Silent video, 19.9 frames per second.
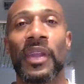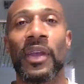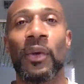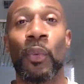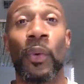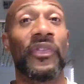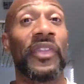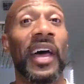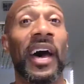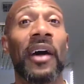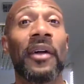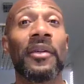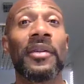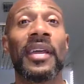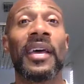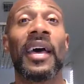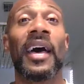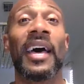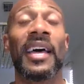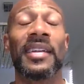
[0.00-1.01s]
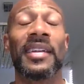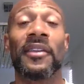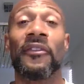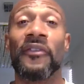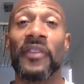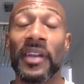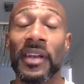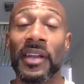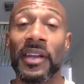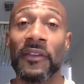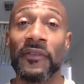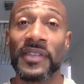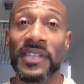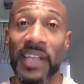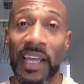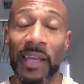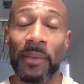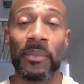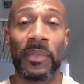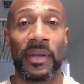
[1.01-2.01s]
without a definitive
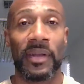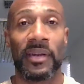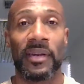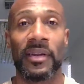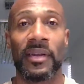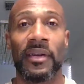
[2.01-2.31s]
statement